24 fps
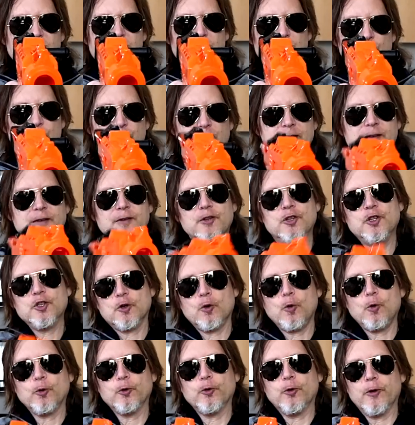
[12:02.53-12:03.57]
I wouldn't
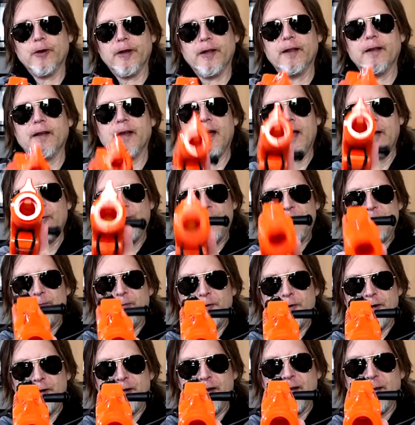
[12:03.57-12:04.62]
shoulder it. I would
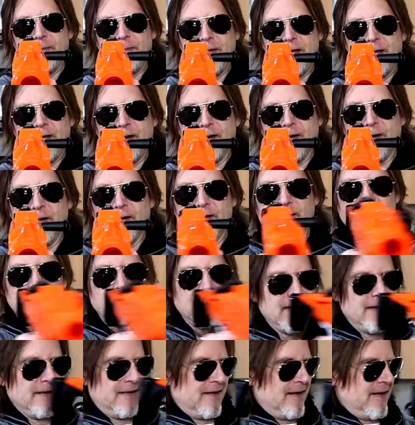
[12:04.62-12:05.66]
put it up here,
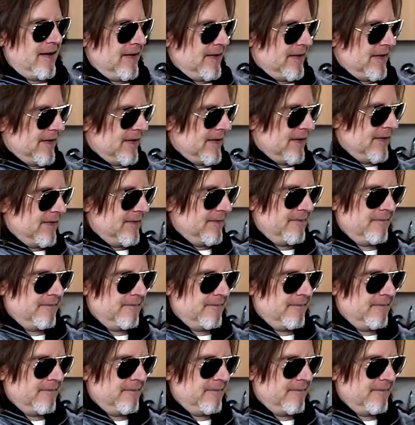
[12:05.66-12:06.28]
like this.